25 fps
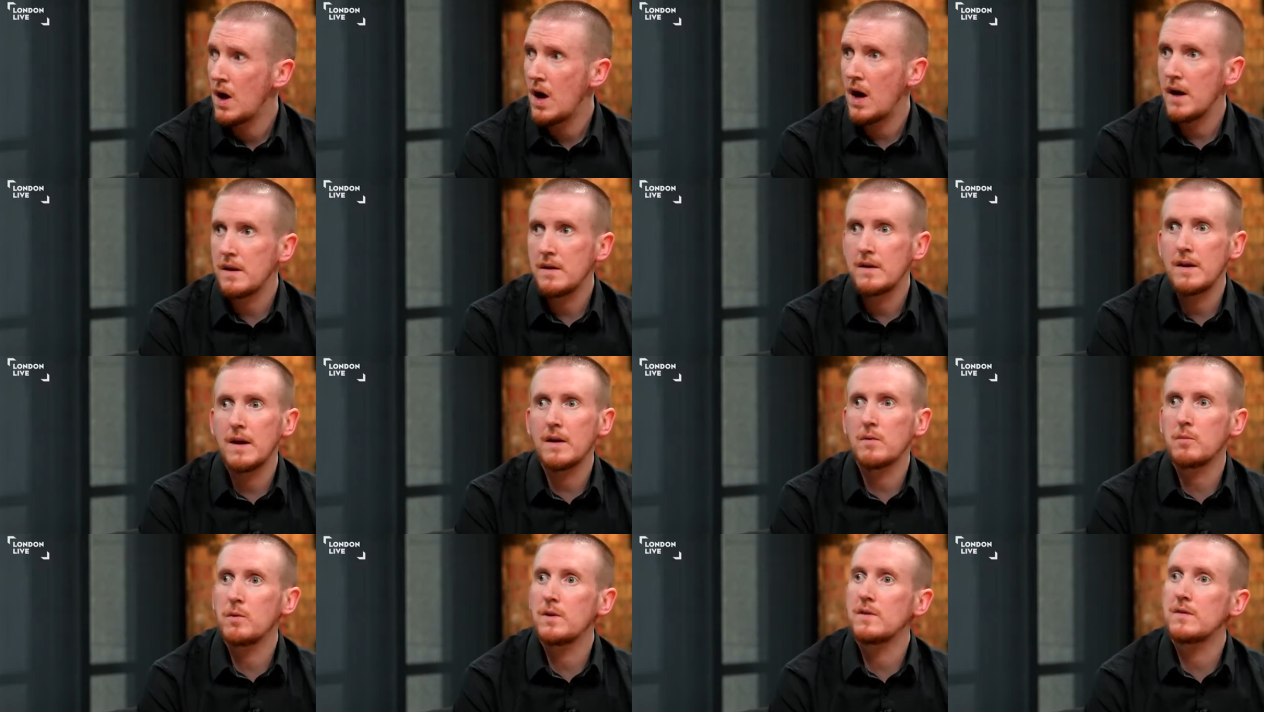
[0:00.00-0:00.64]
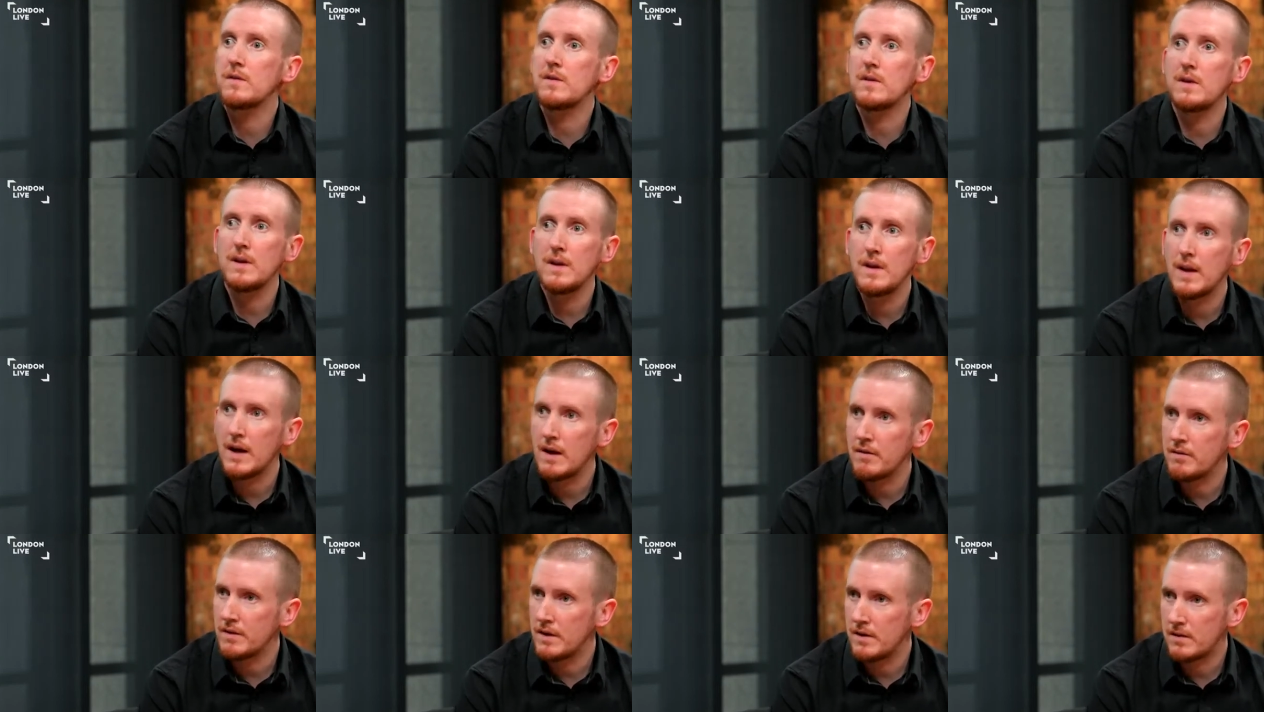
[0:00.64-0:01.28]
and yet we're still
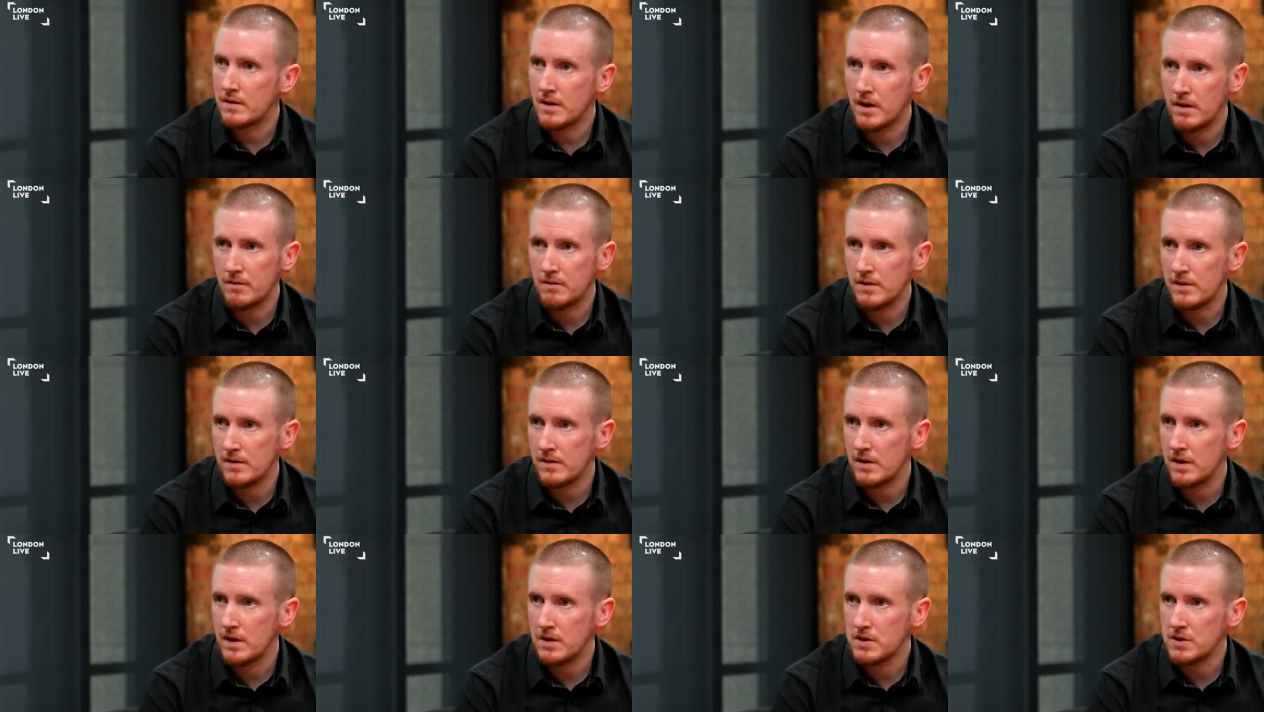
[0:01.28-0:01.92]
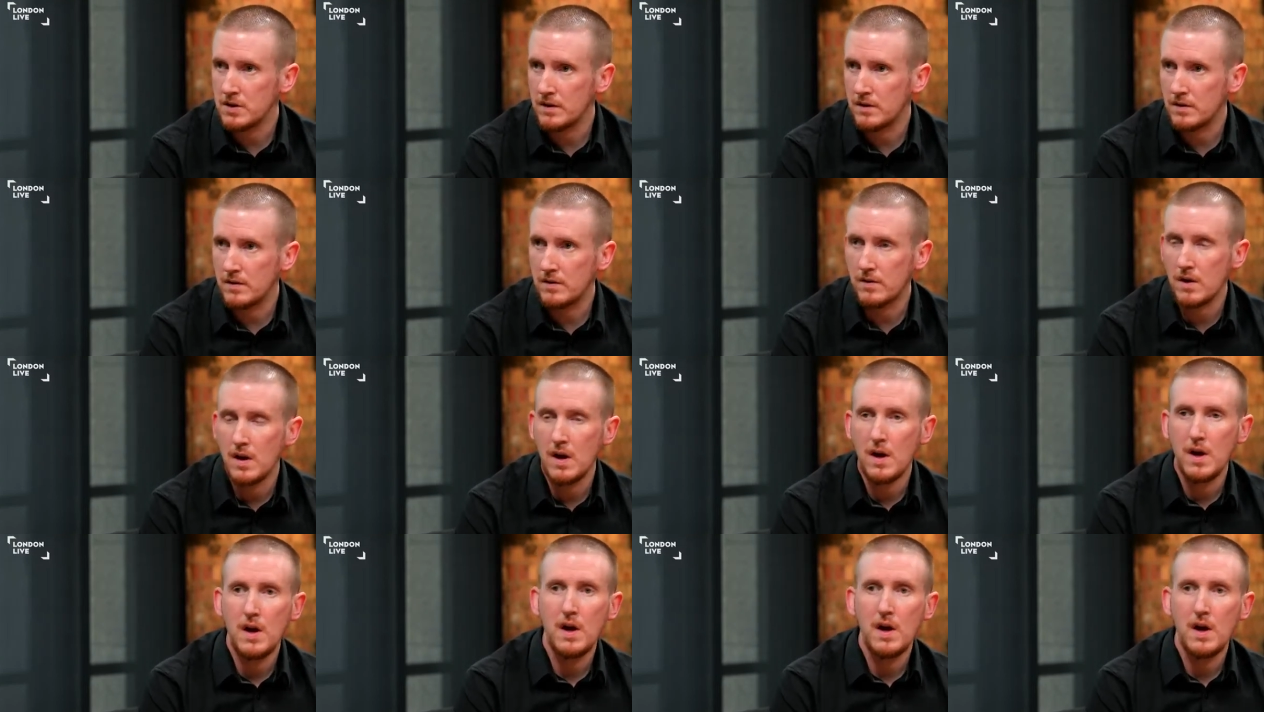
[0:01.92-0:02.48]
having these conversations.